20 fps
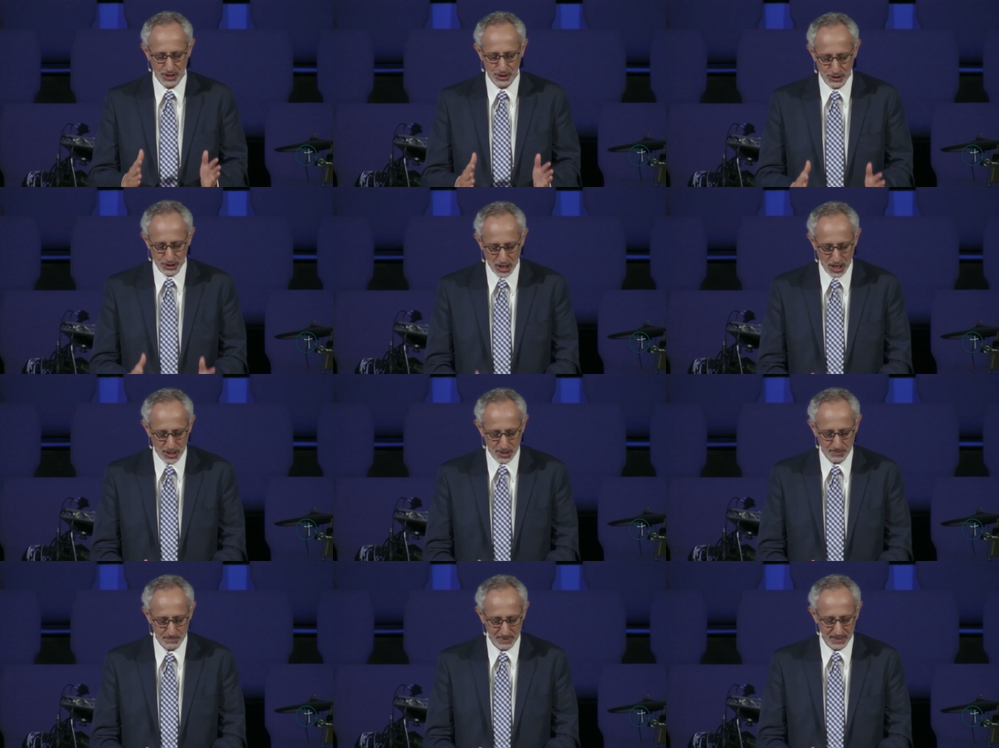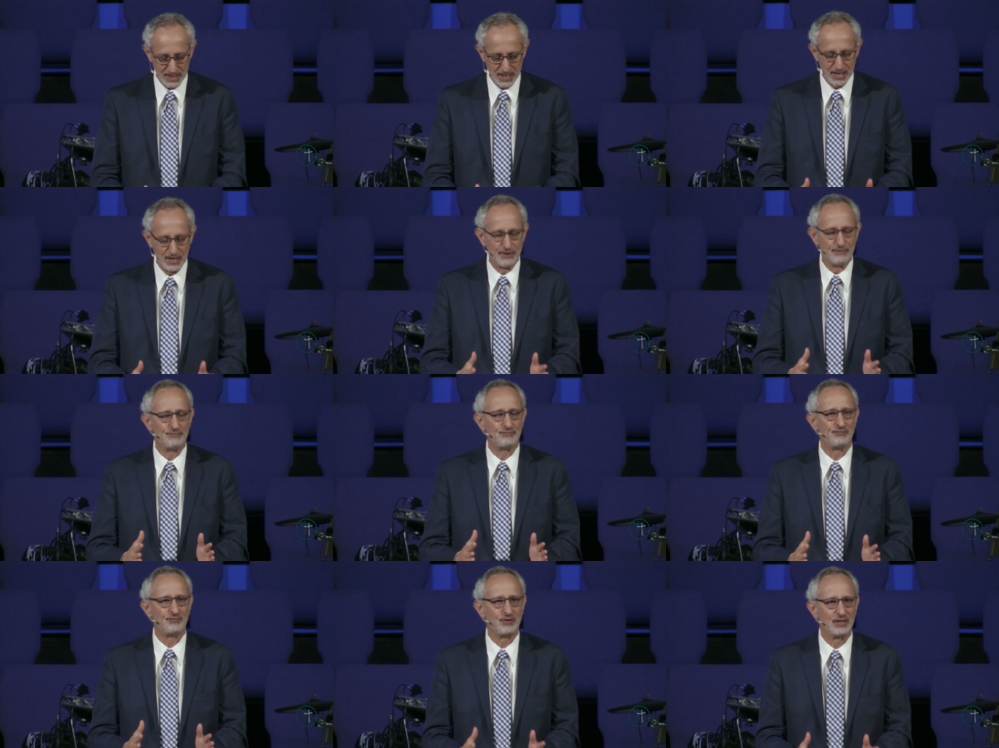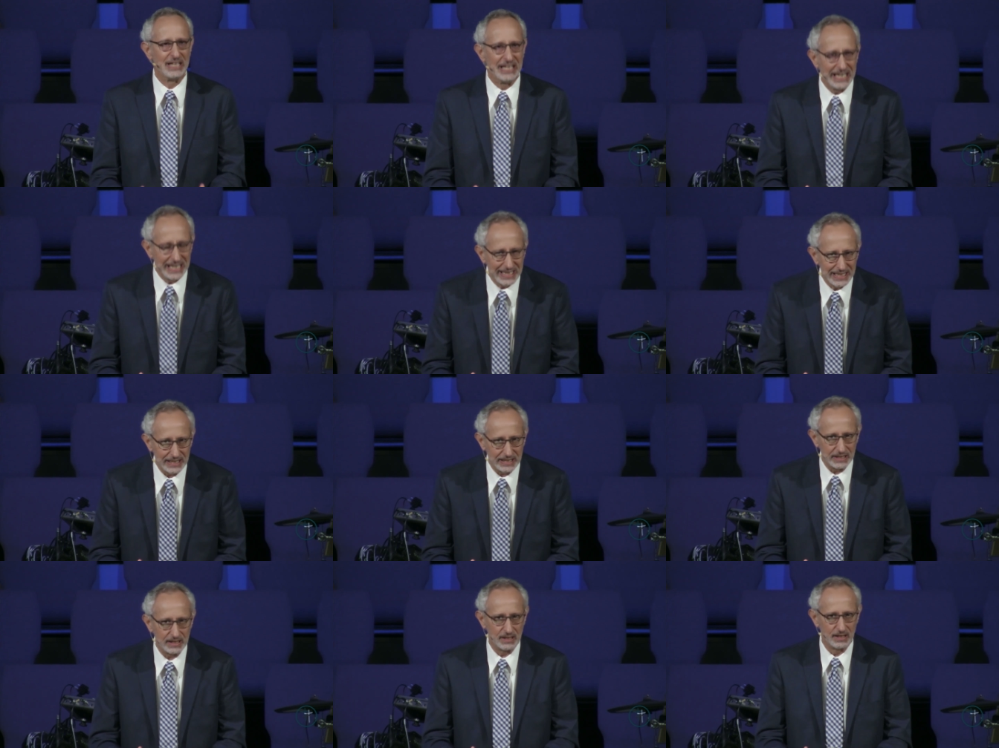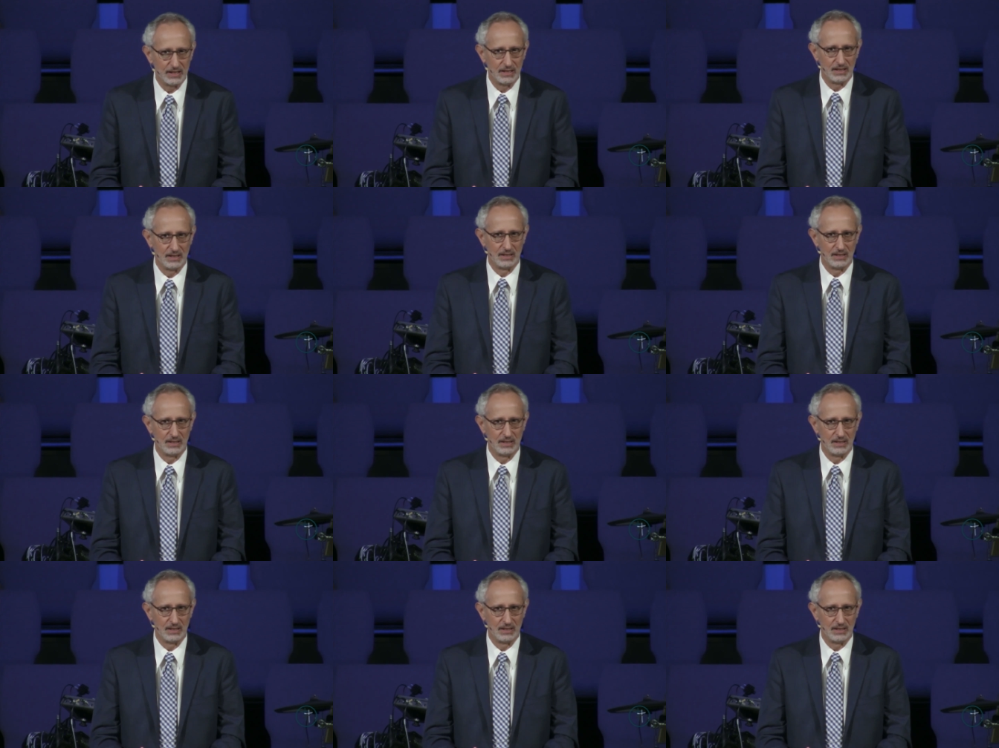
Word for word: judgment. Flee,